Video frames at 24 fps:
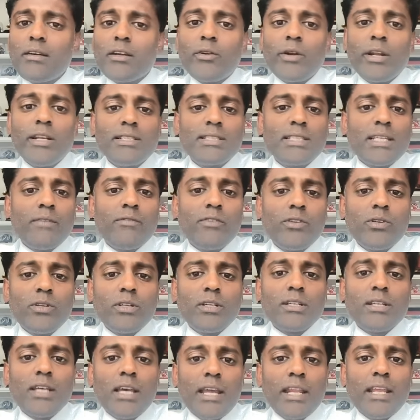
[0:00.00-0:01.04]
Great
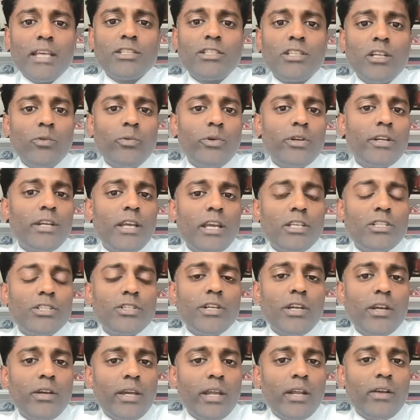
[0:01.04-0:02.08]
7-unit NHL winner
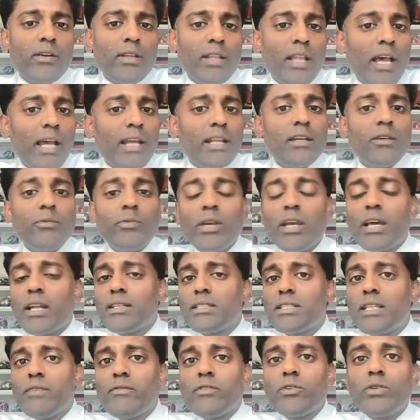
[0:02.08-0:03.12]
yesterday on Carolina. We had a
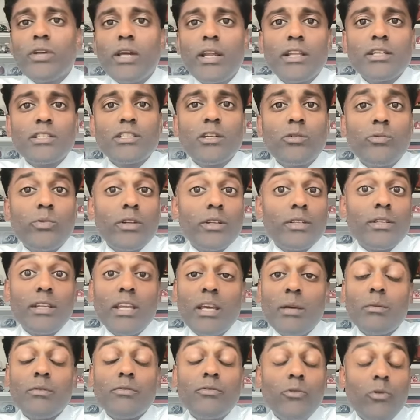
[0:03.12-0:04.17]
7-unit NHL winner the
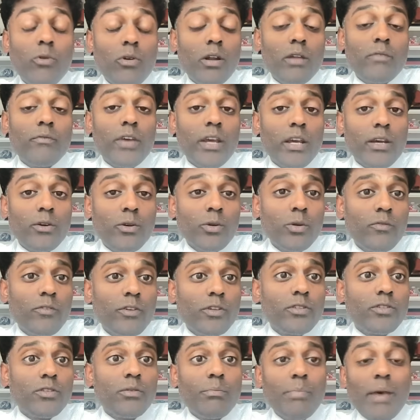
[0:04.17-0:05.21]
day before on
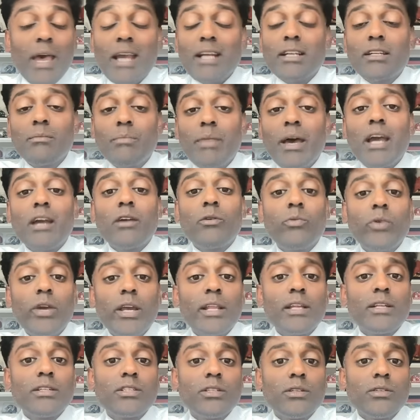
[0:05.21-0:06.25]
Vancouver. So back-to-back
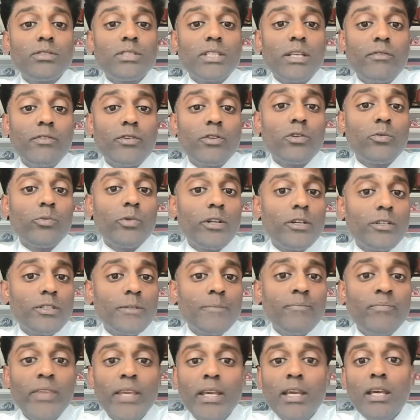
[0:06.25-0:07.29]
NHL 7-unit winners.
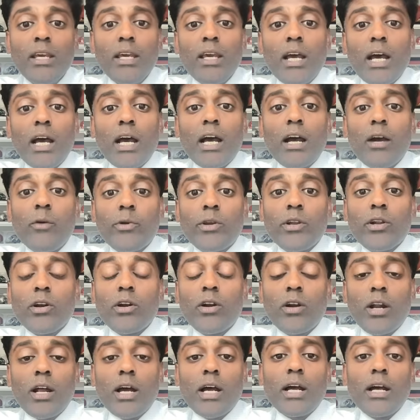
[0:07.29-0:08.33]
We
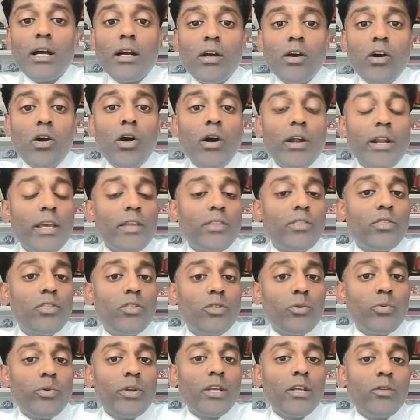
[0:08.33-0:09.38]
are on a
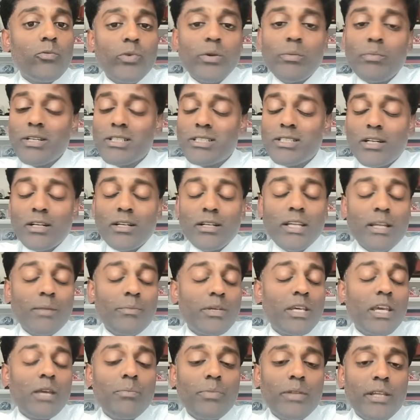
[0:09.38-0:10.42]
3-and-1. We missed our
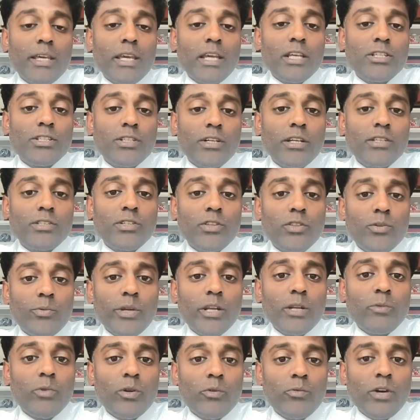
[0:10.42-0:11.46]
NBA play yesterday, so
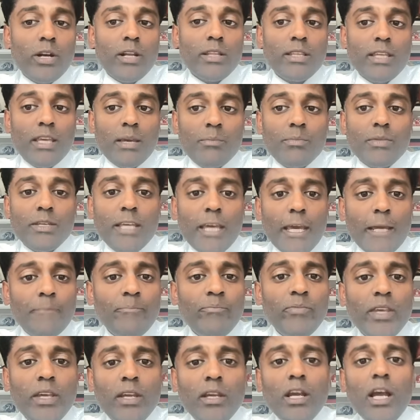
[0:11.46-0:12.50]
3-and-1 run in the
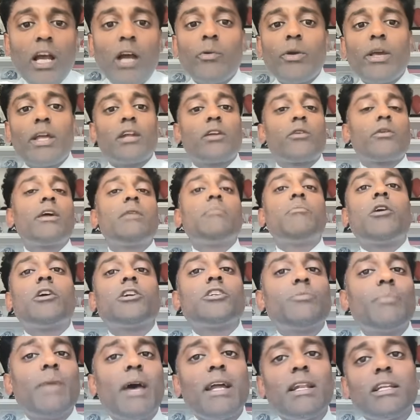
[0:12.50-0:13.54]
NBA. We had a great
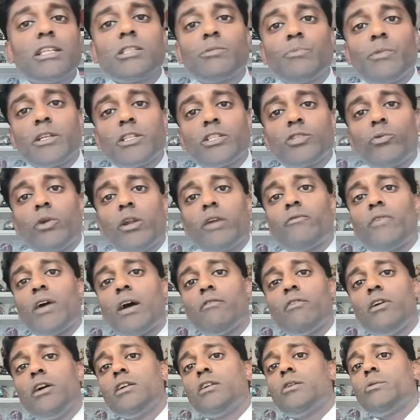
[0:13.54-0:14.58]
March Madness, plus
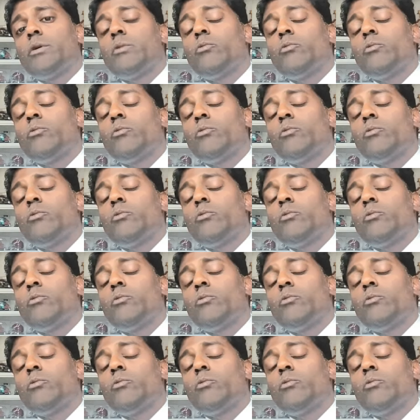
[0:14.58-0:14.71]
2,500.